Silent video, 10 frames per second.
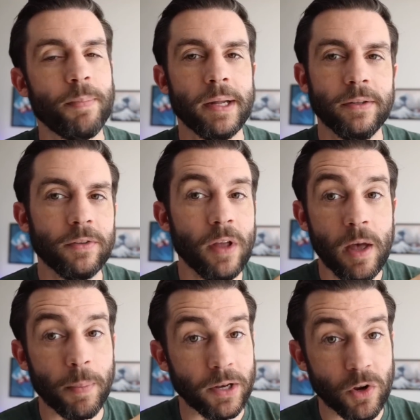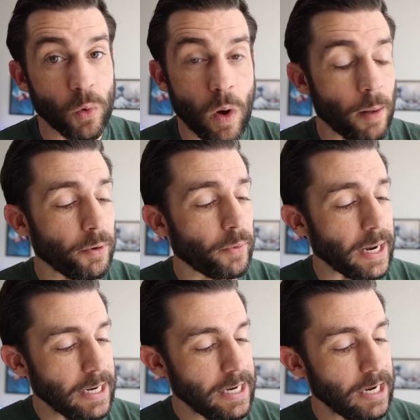buttons, but no wobble
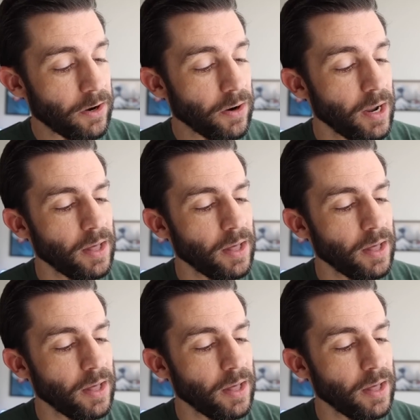right here.